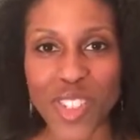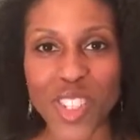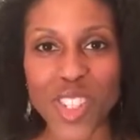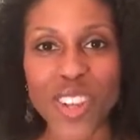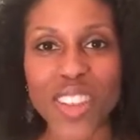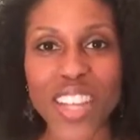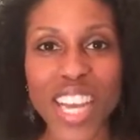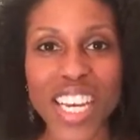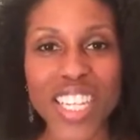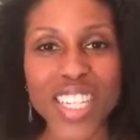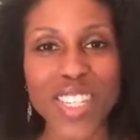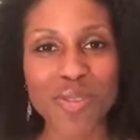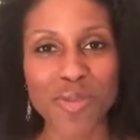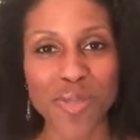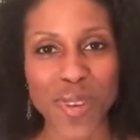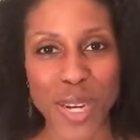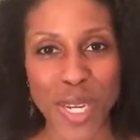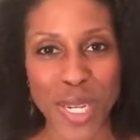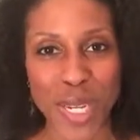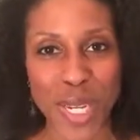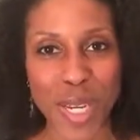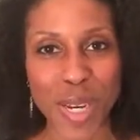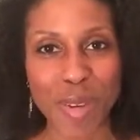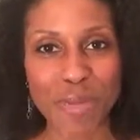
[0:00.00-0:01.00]
So that's
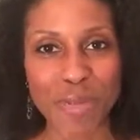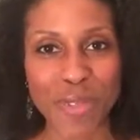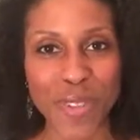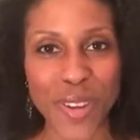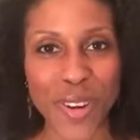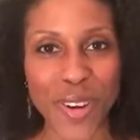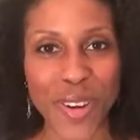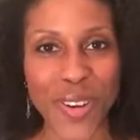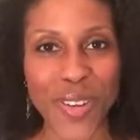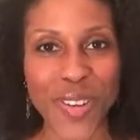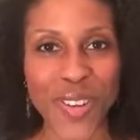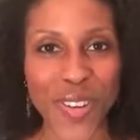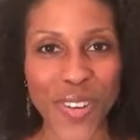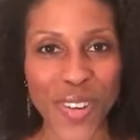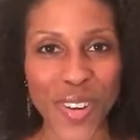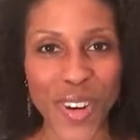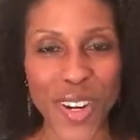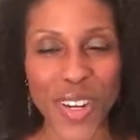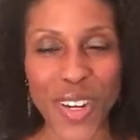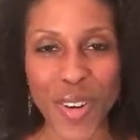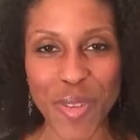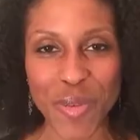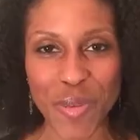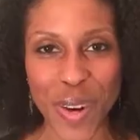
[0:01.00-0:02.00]
one tip for you
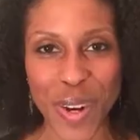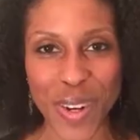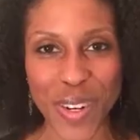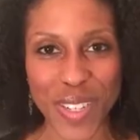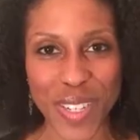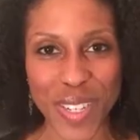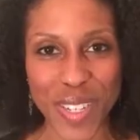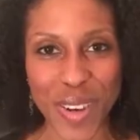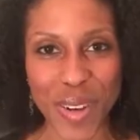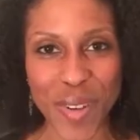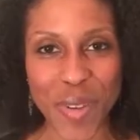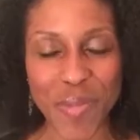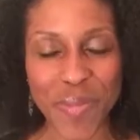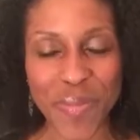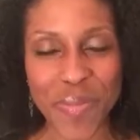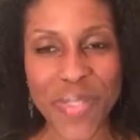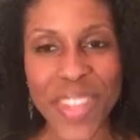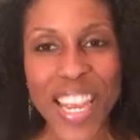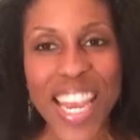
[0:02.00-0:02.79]
on your periscope.